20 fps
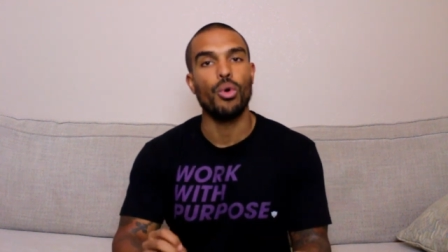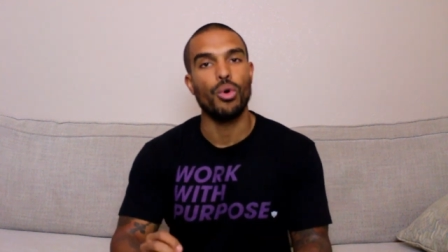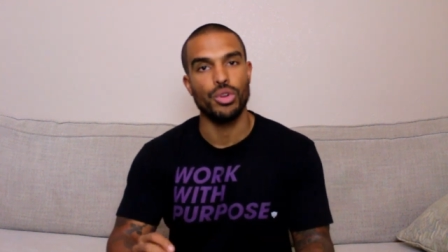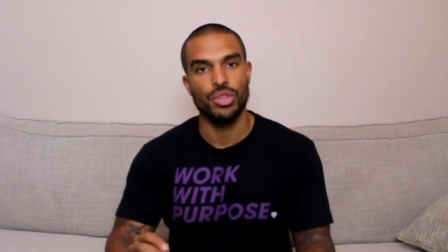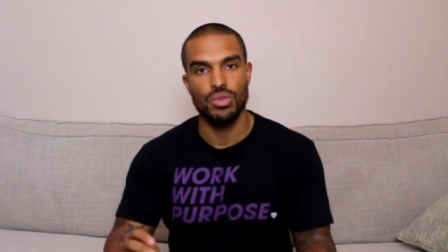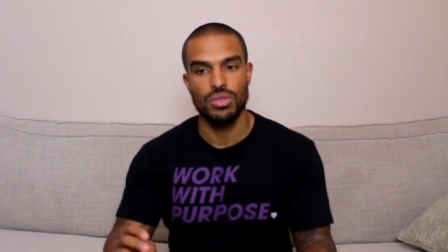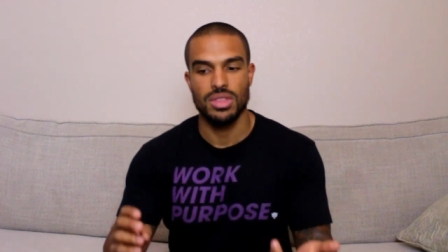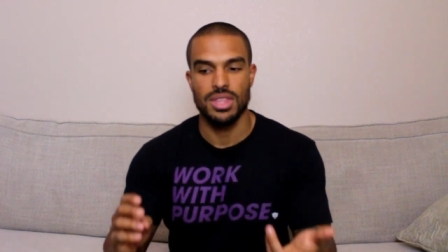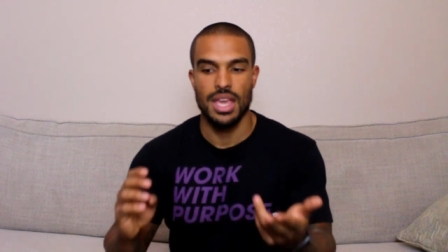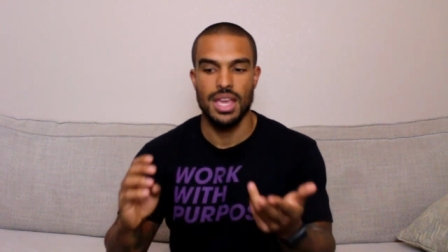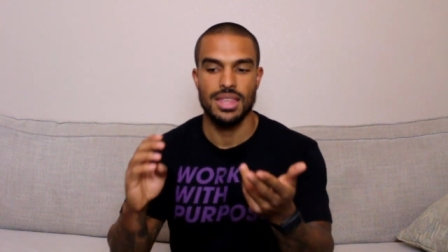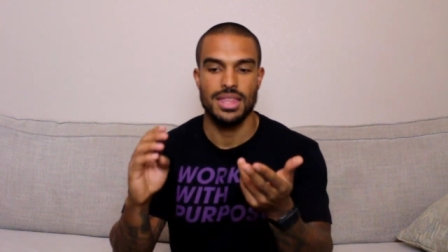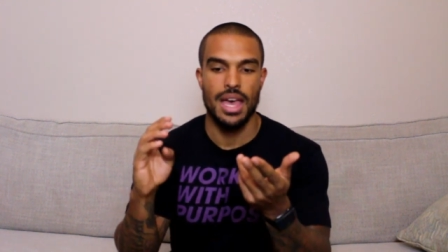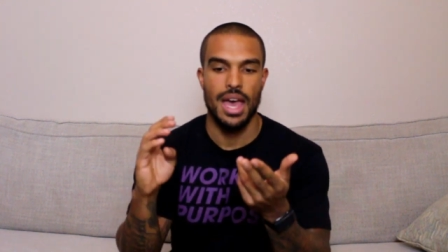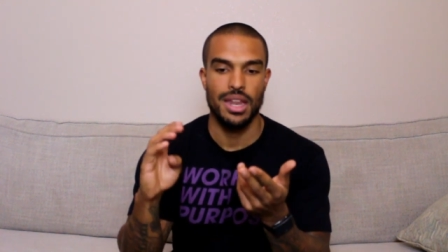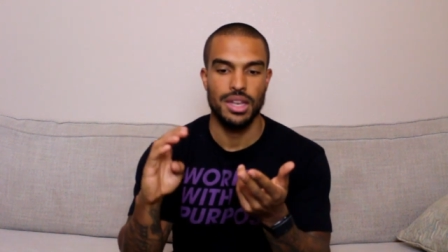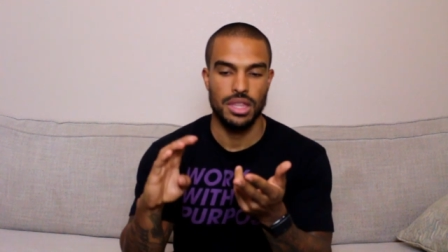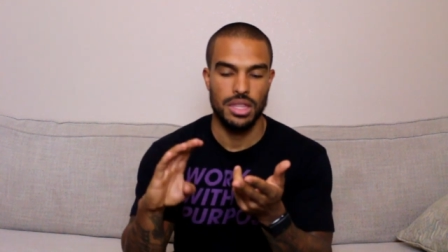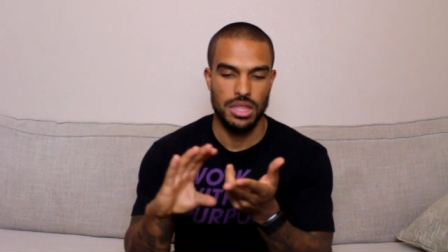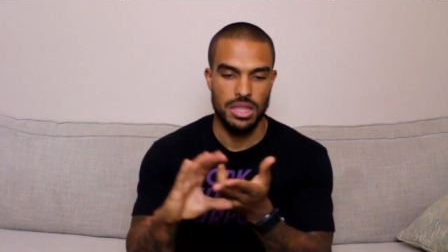or you think
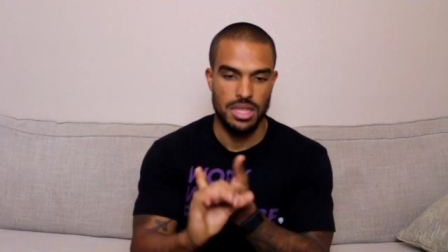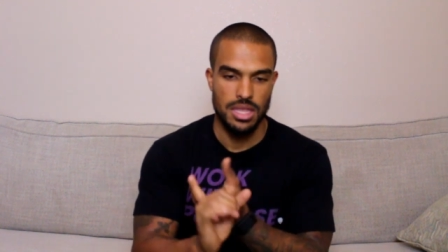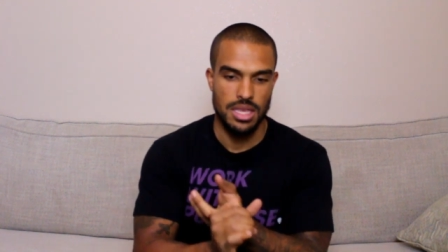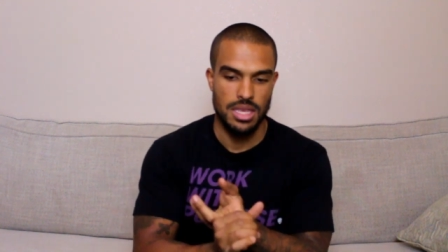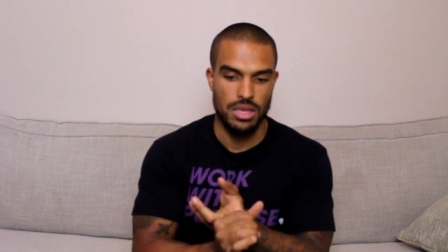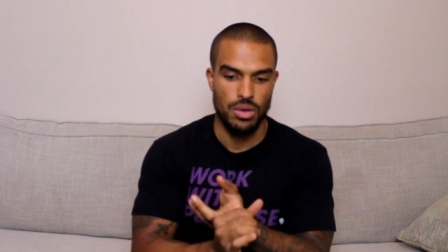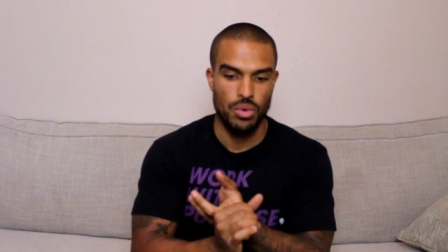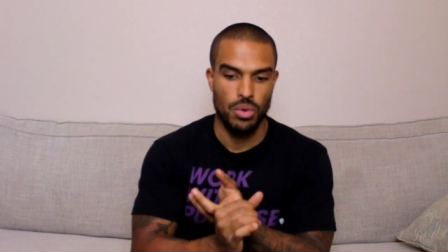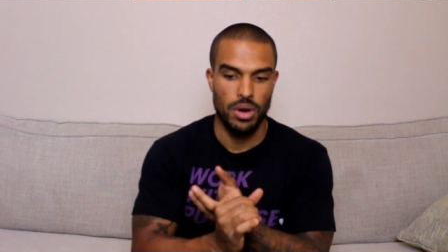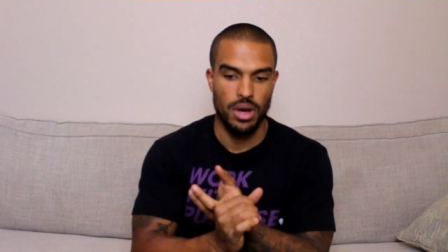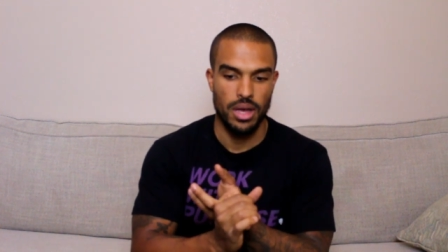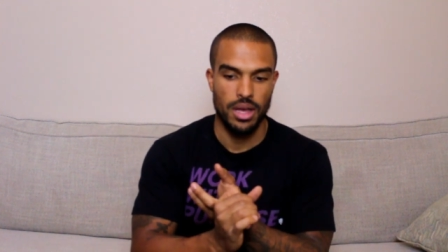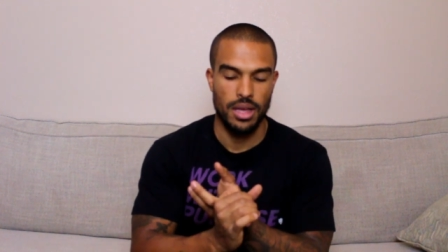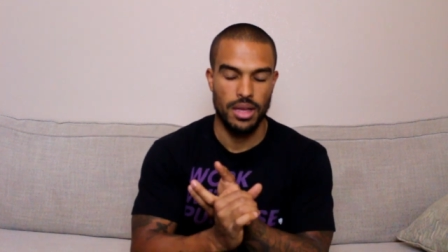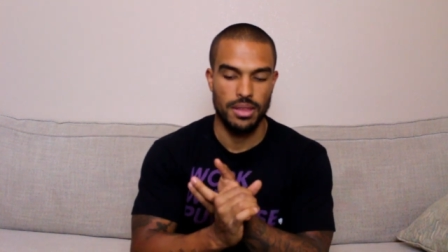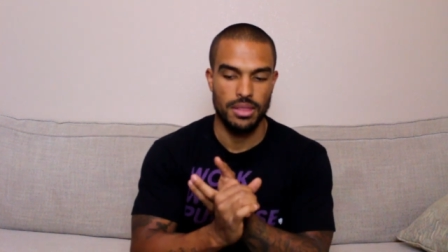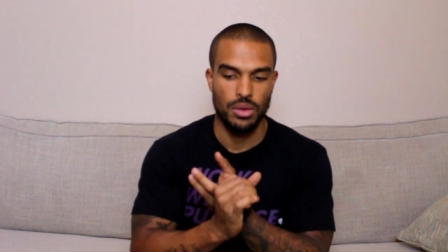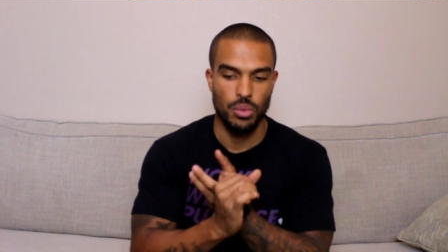that the uh,